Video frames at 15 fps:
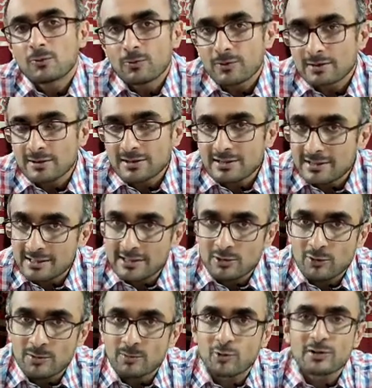the
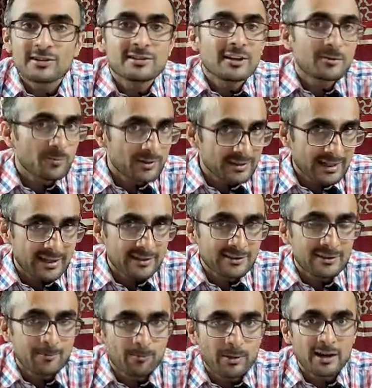ketone bodies are present
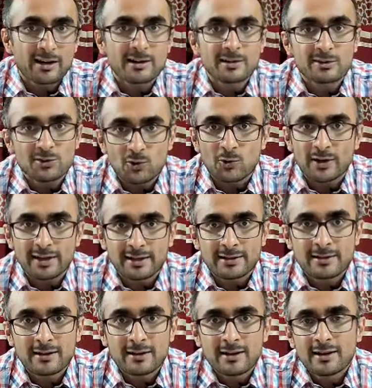in the blood, urine,